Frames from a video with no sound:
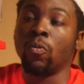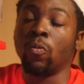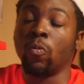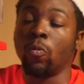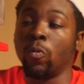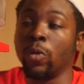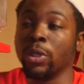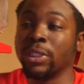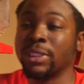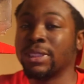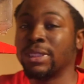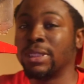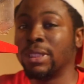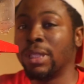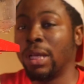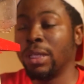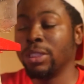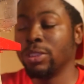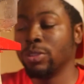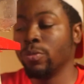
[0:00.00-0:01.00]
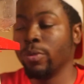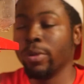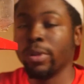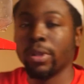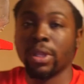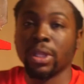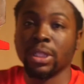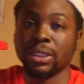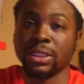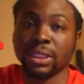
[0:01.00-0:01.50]
What's nice
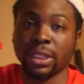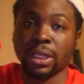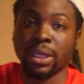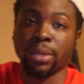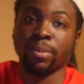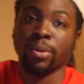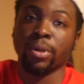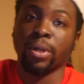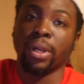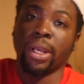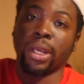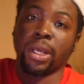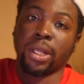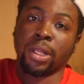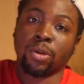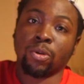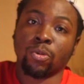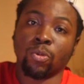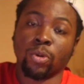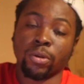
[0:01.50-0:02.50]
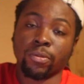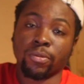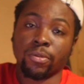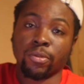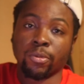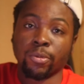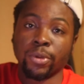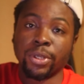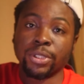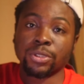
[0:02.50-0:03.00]
with this skimmer, and one of
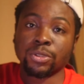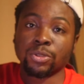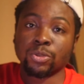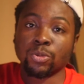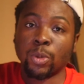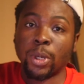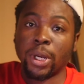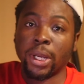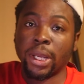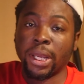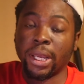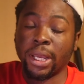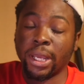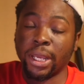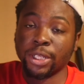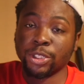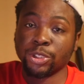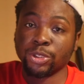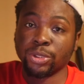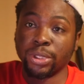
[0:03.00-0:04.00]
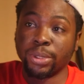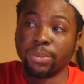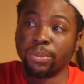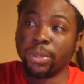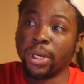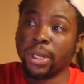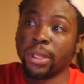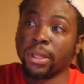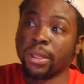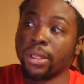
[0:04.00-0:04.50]
the reasons why I actually
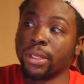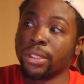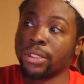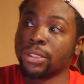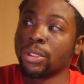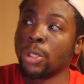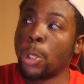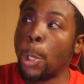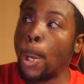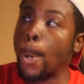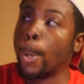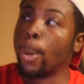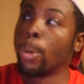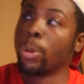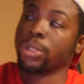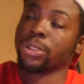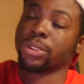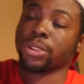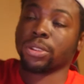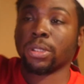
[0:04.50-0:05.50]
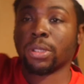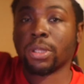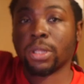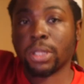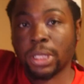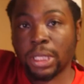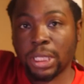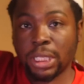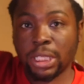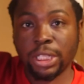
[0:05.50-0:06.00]
bought this, was
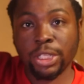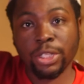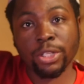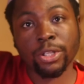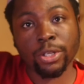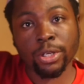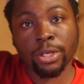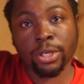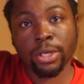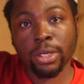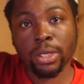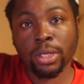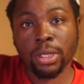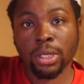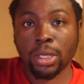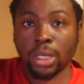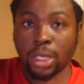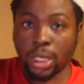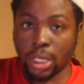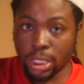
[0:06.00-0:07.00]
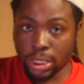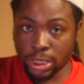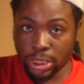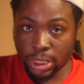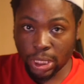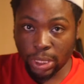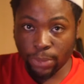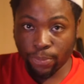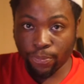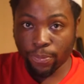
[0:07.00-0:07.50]
the cleaner on
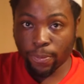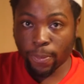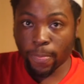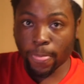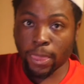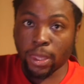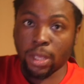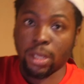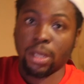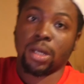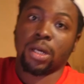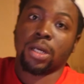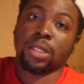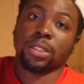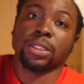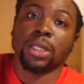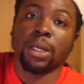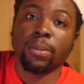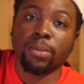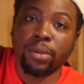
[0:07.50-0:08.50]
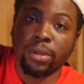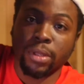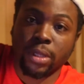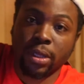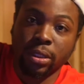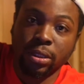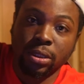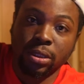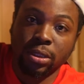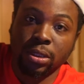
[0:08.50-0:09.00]
top. On top of
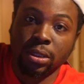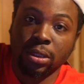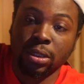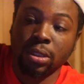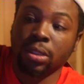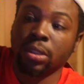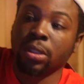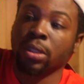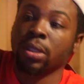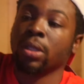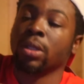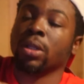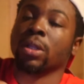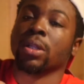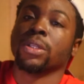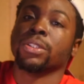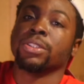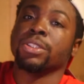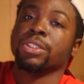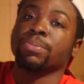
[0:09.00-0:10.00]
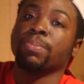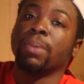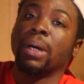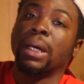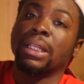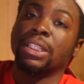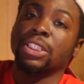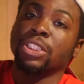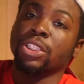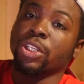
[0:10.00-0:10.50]
this, just
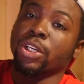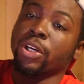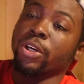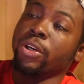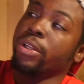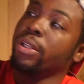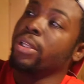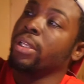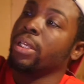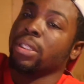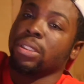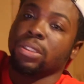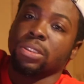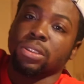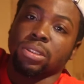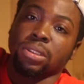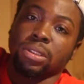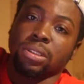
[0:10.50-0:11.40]
by turning it,